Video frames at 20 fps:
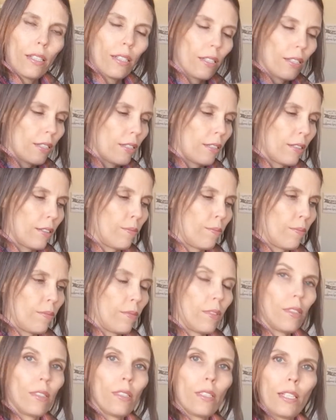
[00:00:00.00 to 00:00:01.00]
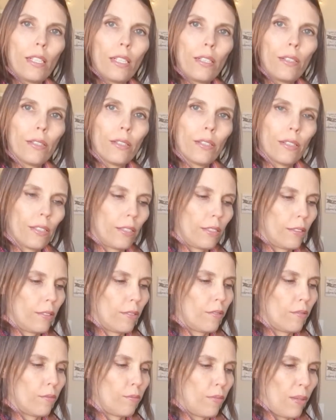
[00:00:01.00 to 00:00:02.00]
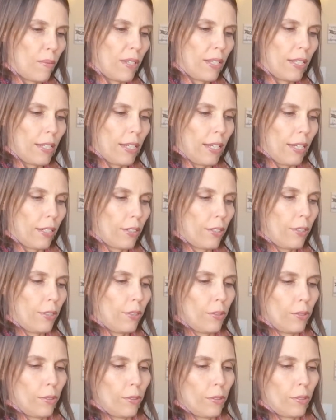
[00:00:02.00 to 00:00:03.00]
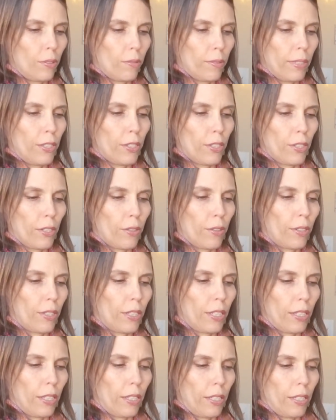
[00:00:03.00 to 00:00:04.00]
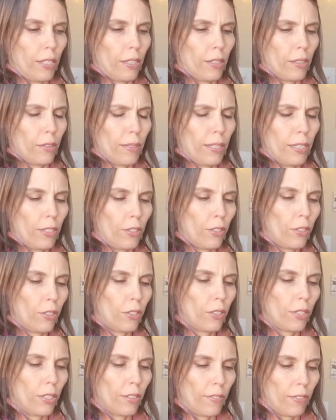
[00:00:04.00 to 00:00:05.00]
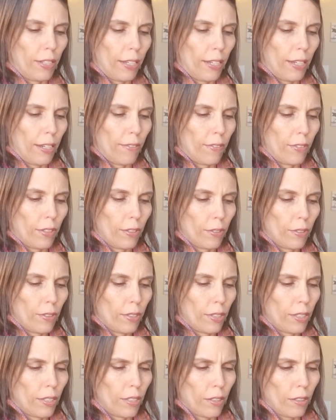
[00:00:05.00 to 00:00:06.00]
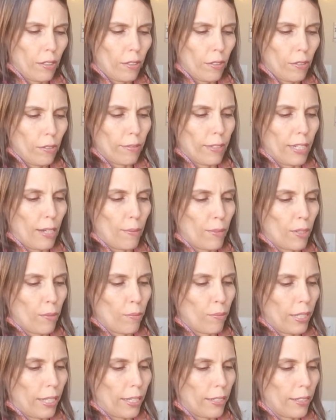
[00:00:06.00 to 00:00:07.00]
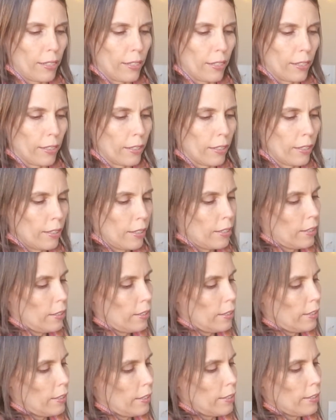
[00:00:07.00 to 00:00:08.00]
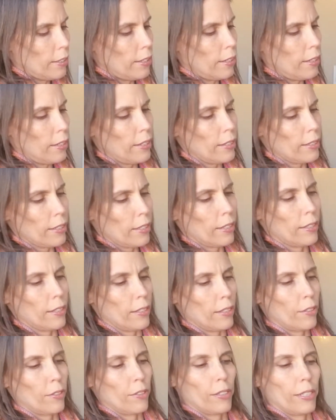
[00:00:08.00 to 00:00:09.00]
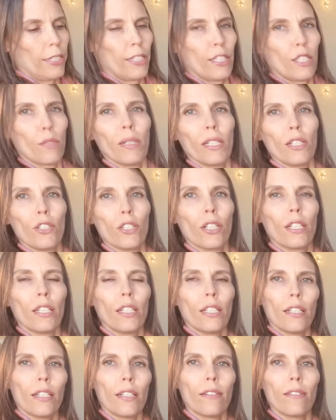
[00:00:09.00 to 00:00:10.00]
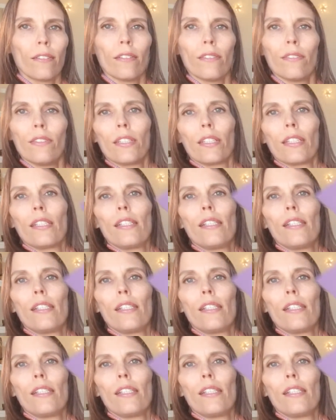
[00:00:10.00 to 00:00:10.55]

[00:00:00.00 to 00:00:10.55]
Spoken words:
they could maybe stack 2 wedges or get a thicker wedge if they have those. It's also wrapped in plastic, and then it has like this grease smudge on it. I don't know if you can